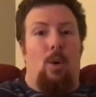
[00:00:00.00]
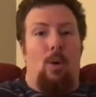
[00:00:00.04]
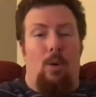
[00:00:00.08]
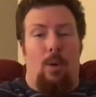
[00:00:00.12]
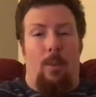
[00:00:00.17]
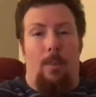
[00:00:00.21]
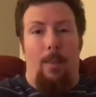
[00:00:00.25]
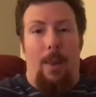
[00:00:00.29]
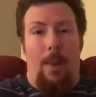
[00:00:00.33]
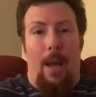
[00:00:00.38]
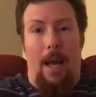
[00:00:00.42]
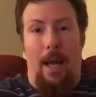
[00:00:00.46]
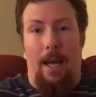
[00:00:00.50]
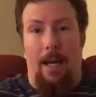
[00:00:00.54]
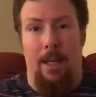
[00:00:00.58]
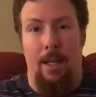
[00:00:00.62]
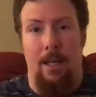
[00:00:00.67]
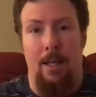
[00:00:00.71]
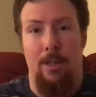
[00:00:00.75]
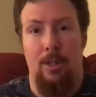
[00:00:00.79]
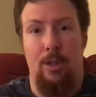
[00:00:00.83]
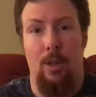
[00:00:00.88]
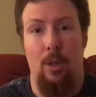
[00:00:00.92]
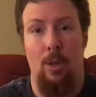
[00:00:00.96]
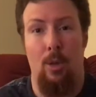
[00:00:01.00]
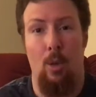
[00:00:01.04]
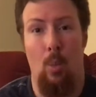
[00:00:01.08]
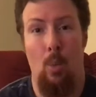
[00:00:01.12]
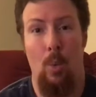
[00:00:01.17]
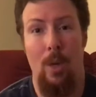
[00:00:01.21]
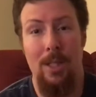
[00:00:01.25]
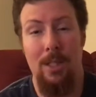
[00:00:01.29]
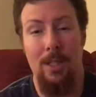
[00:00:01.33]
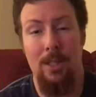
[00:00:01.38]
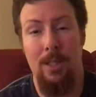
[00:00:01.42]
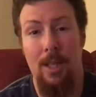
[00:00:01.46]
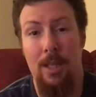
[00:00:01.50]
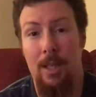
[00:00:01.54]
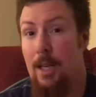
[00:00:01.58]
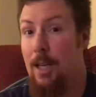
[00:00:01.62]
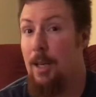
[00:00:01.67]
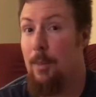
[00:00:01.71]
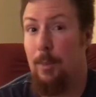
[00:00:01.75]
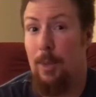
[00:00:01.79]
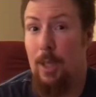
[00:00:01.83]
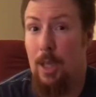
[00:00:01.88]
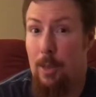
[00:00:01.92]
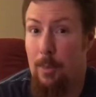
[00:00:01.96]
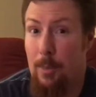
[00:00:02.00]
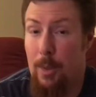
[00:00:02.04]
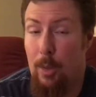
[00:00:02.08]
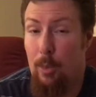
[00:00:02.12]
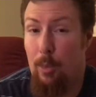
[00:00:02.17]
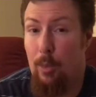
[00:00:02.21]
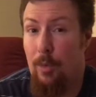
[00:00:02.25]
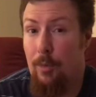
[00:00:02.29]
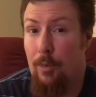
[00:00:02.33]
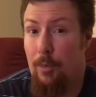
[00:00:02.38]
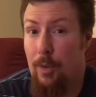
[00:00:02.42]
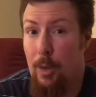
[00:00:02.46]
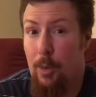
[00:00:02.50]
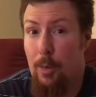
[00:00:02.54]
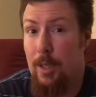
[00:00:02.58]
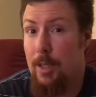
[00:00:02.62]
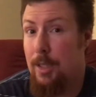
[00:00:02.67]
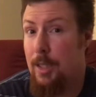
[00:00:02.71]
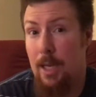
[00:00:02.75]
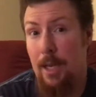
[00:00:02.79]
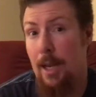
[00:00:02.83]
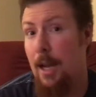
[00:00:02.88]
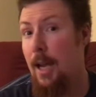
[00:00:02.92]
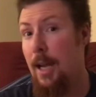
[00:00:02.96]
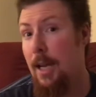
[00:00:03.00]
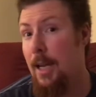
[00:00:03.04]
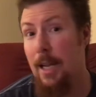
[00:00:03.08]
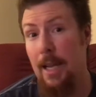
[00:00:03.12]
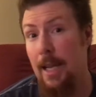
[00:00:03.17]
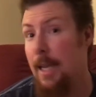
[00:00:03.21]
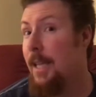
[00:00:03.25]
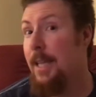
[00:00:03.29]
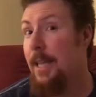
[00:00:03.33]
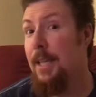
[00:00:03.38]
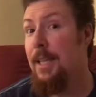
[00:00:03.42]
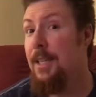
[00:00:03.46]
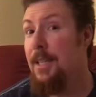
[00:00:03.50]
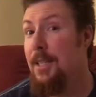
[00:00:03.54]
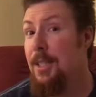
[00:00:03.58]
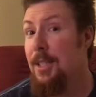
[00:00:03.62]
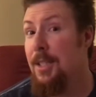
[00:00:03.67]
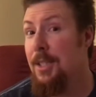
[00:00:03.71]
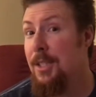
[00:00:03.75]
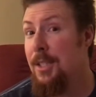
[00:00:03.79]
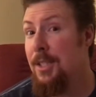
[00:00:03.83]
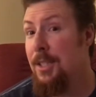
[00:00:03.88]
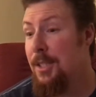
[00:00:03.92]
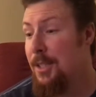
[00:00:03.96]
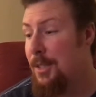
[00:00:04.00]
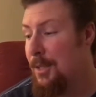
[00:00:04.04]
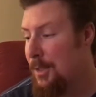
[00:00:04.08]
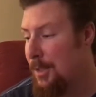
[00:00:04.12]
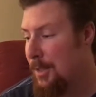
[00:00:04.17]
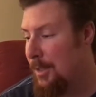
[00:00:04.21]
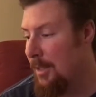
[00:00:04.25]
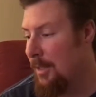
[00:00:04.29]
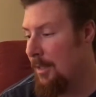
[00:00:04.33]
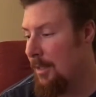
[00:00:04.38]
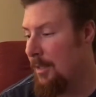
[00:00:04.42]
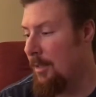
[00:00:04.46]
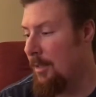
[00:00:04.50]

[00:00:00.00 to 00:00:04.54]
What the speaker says: welcome back. So the whiskey that I'm going to be reviewing tonight is